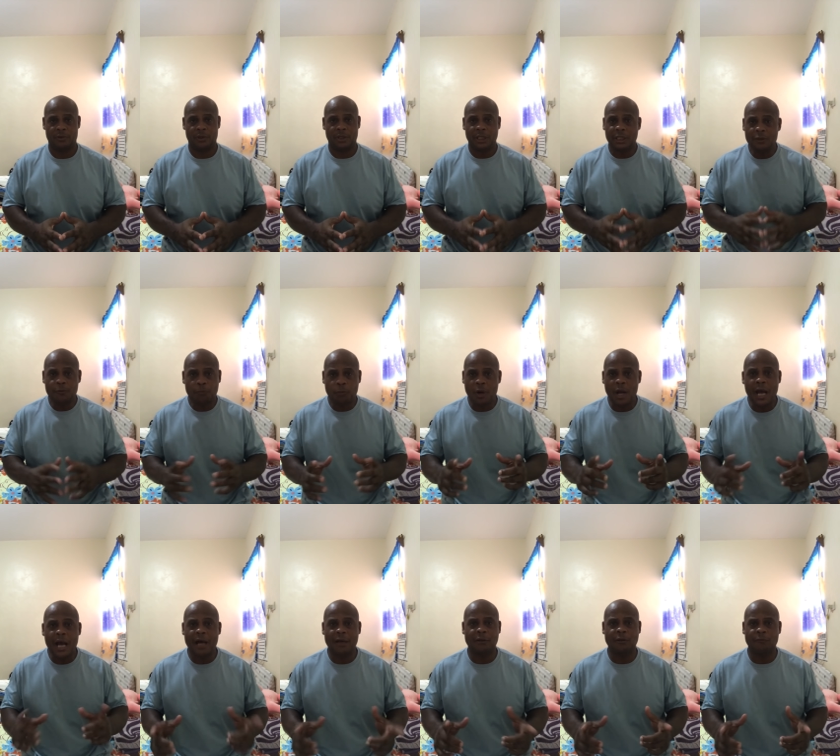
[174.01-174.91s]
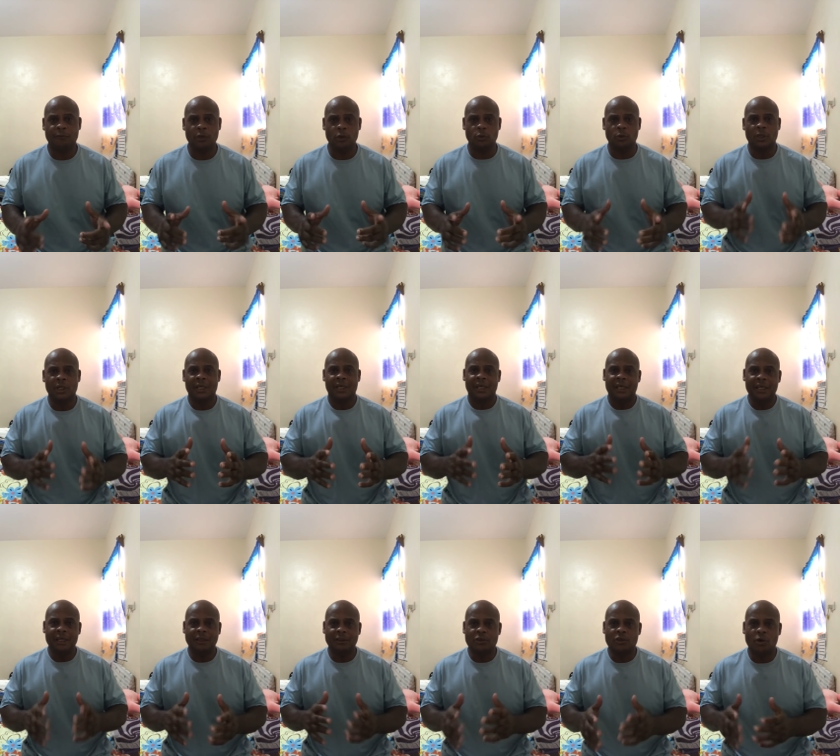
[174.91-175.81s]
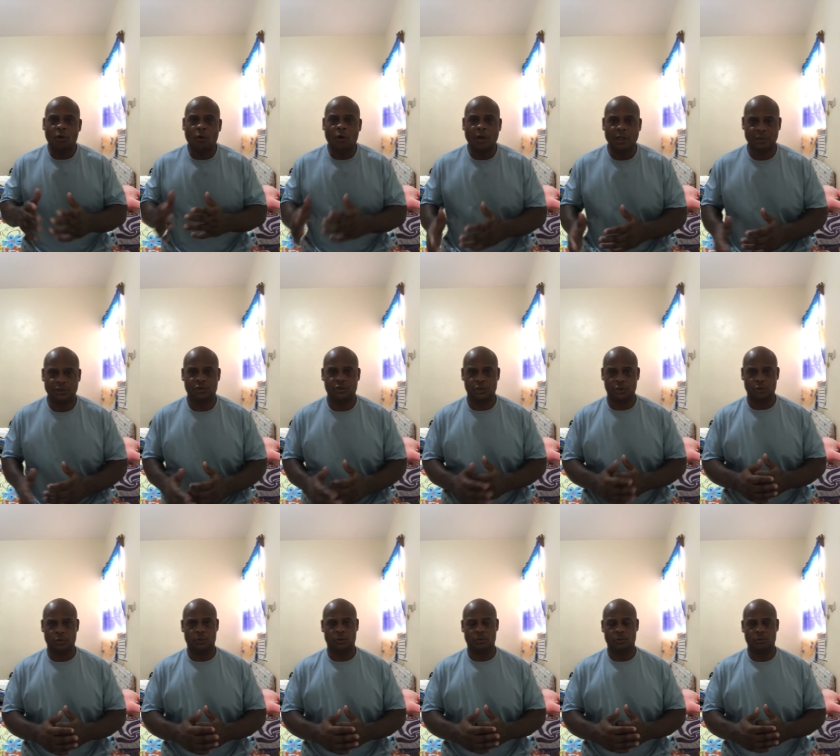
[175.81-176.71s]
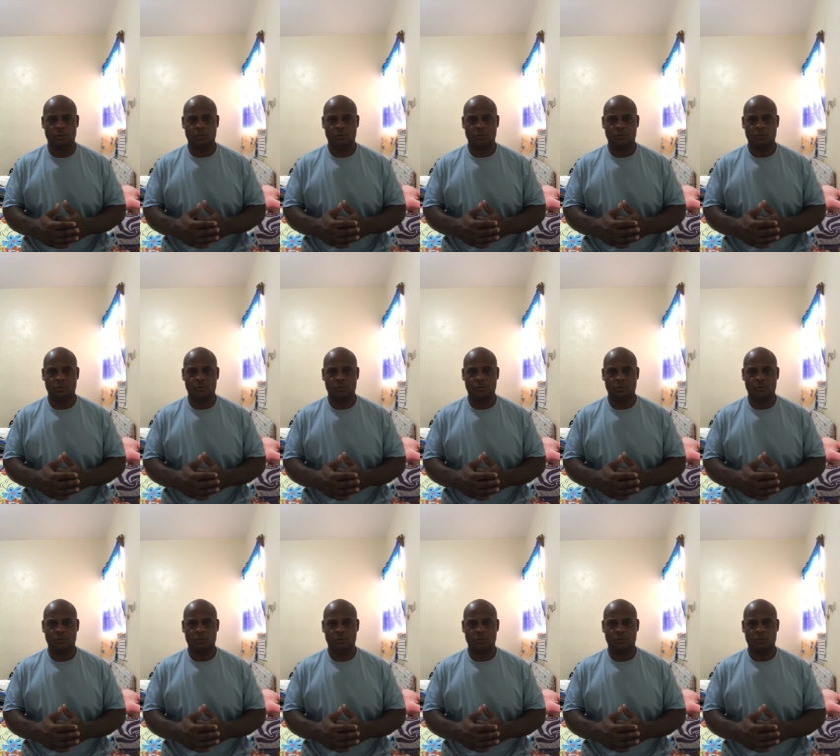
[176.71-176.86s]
He's proud of you. He adores you.